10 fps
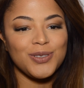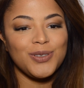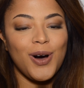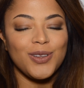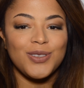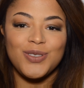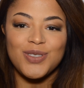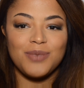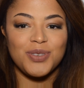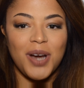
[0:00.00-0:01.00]
to all the new
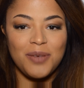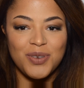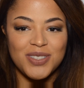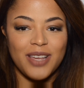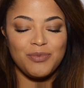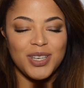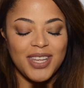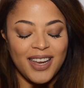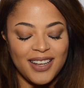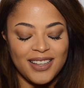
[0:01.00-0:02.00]
subscribers I've been
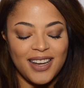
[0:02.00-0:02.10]
getting.